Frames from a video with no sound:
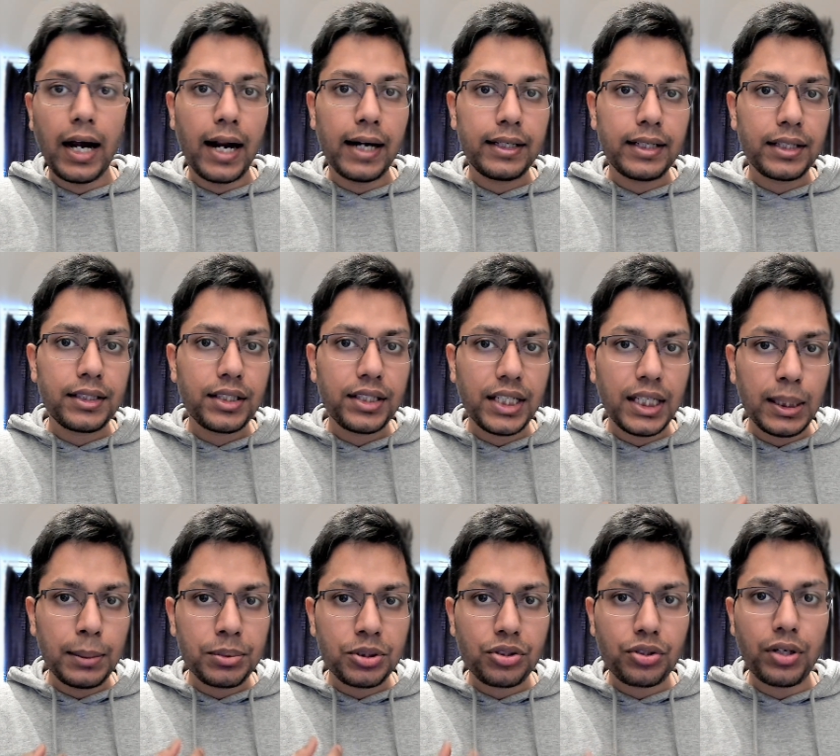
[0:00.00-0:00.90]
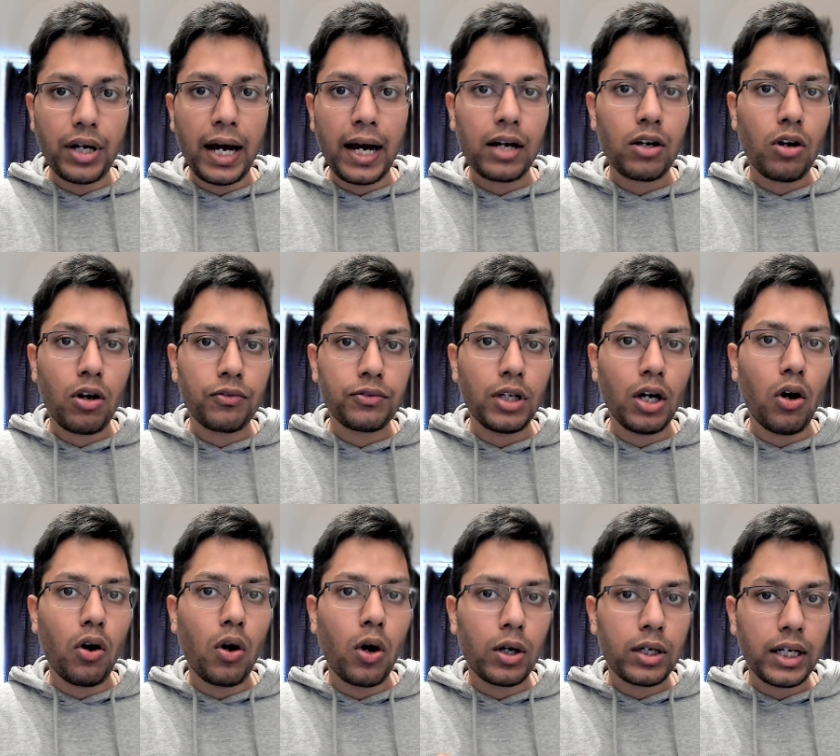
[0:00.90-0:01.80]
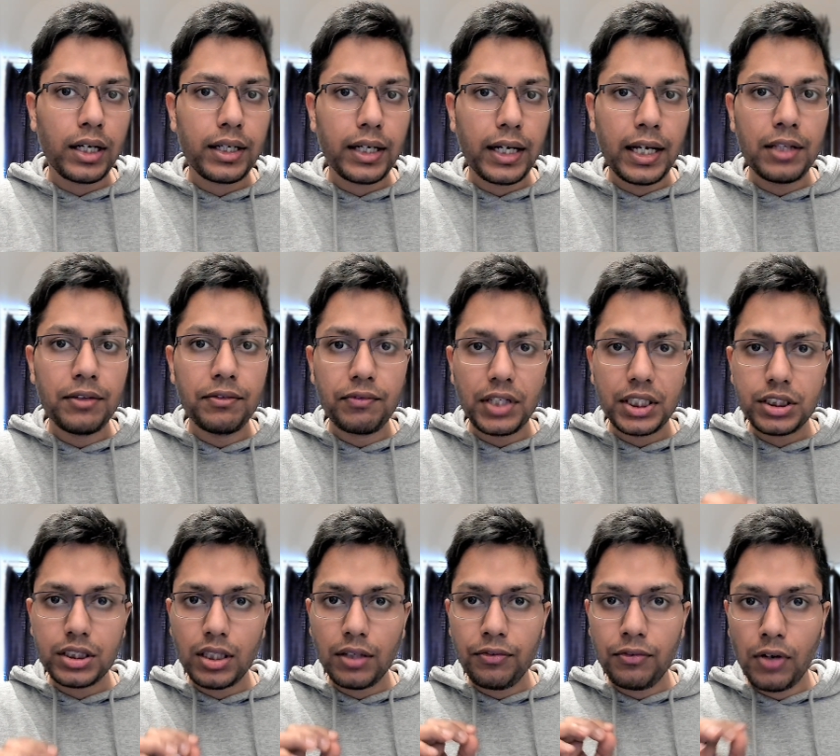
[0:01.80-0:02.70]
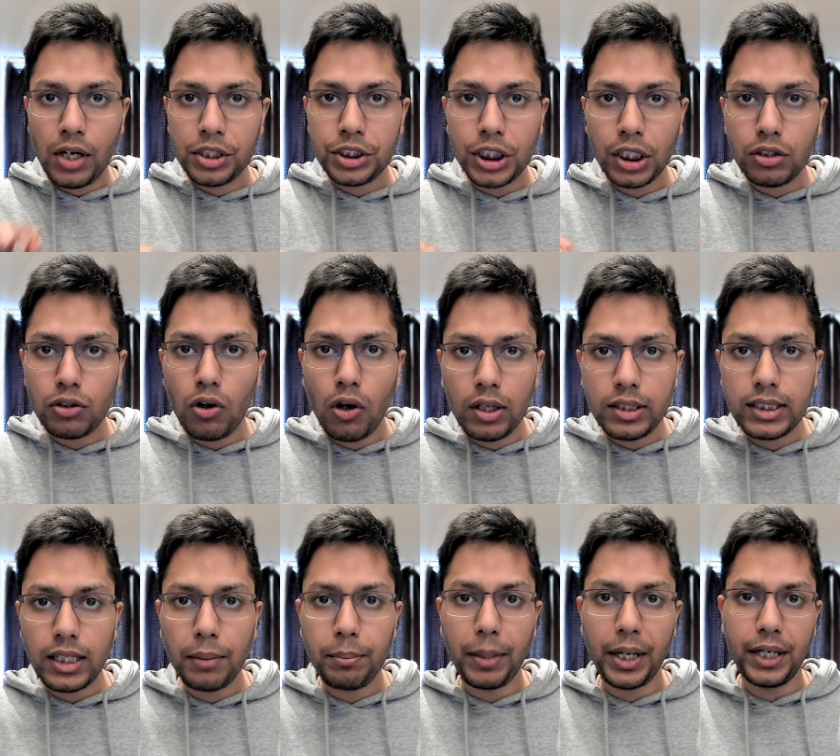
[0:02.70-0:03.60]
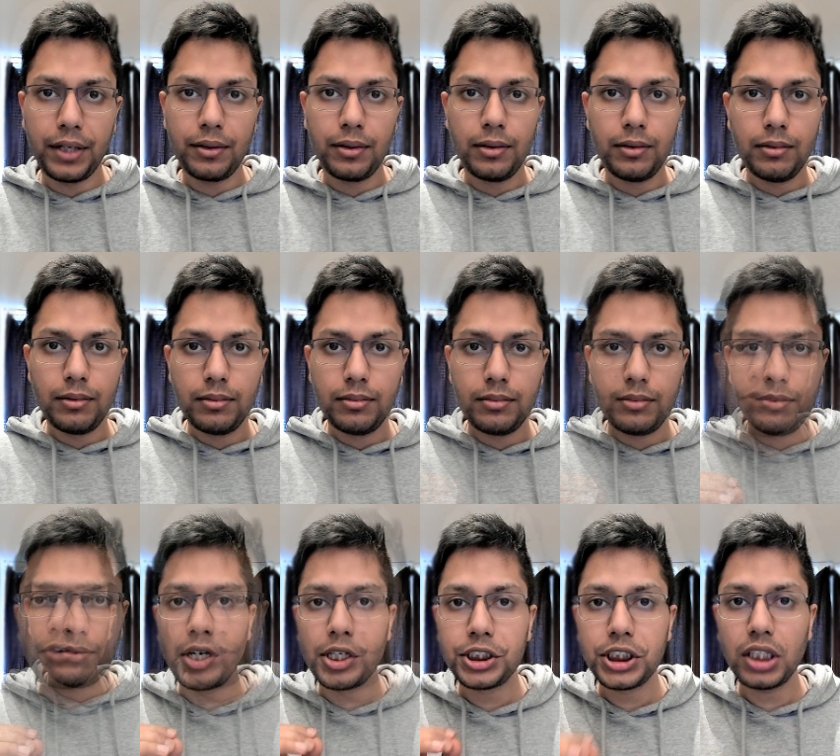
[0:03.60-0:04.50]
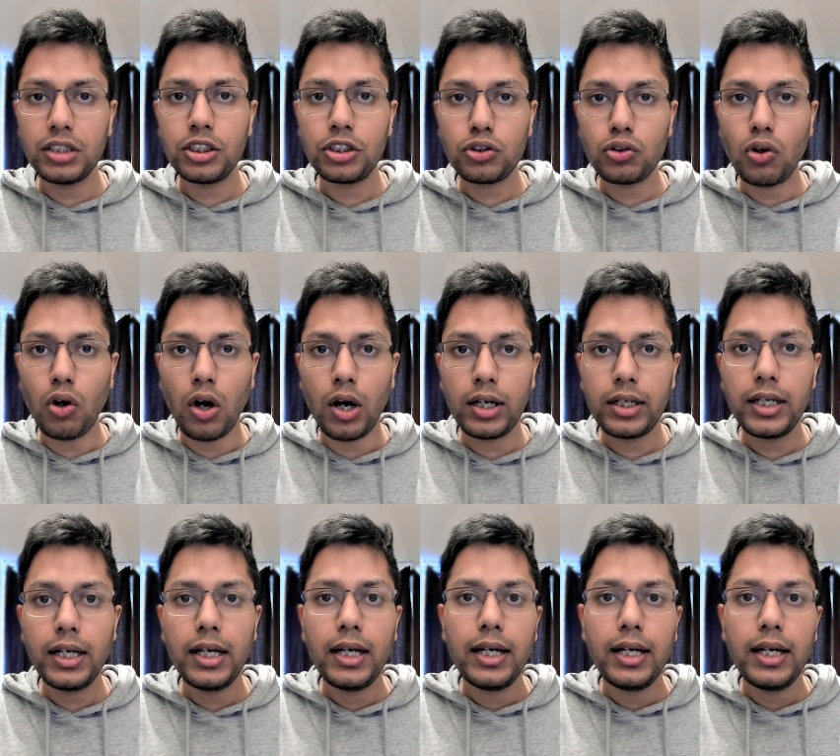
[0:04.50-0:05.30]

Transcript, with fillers: and it keeps track of the order in which the function calls are made. When a function is called,